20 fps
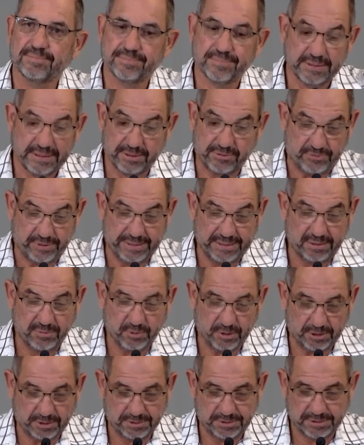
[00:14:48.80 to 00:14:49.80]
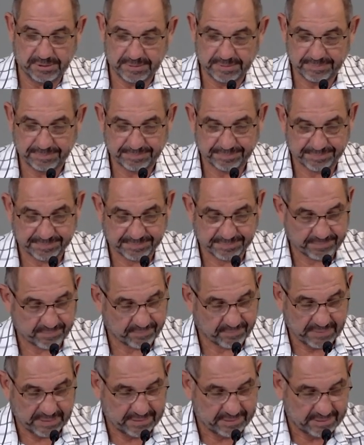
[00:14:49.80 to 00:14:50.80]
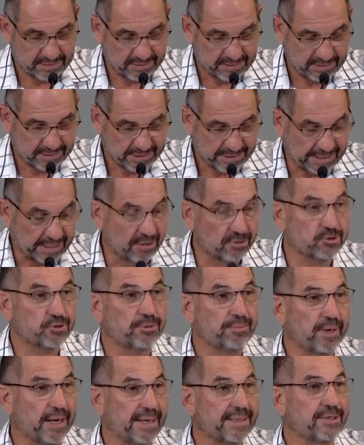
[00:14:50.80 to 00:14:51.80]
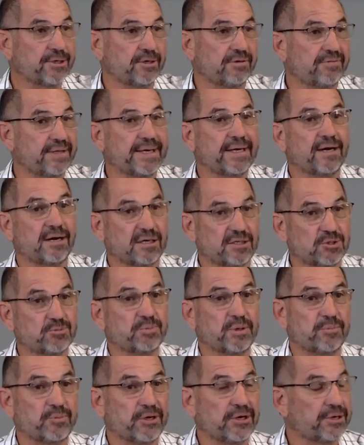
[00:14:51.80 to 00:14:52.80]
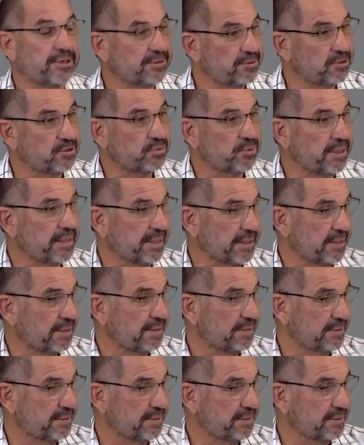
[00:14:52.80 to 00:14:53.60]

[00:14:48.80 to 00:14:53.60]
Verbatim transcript: It really was. And I was reminded of that I was preparing this week.